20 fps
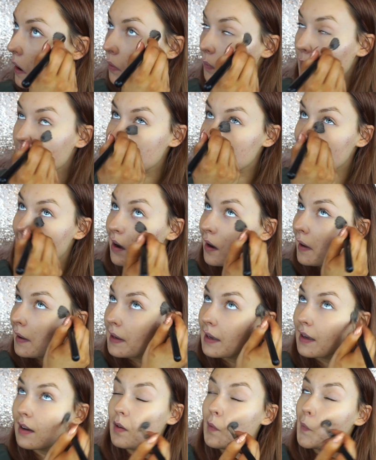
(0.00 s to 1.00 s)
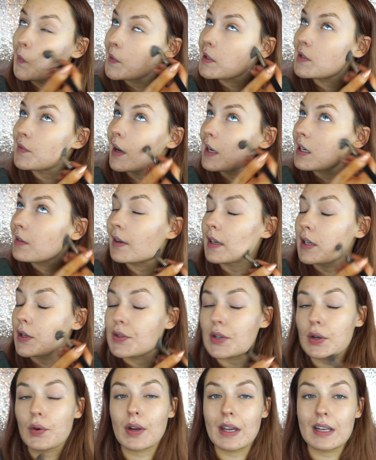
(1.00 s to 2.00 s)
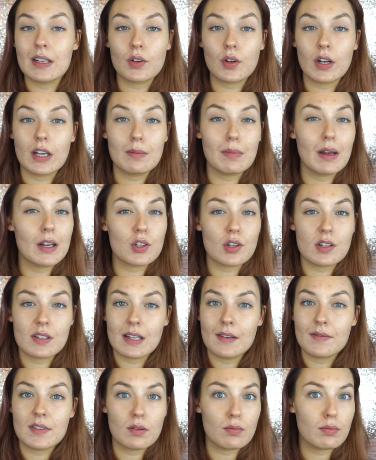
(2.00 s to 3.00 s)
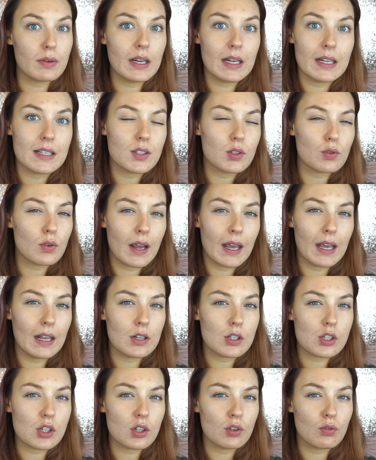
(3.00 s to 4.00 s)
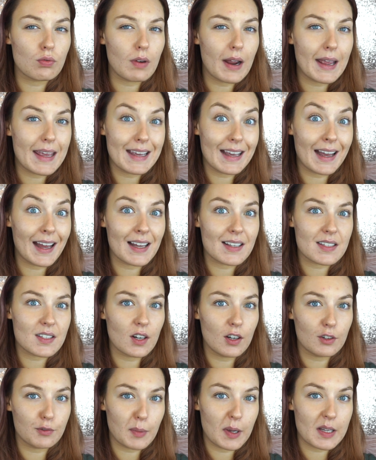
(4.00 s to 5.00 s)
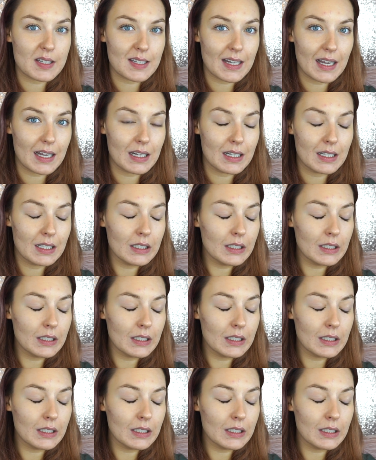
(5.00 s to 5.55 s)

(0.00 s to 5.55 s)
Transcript: Whereas I always find if I use a green cream, it just gives a really strange grey cast off my skin.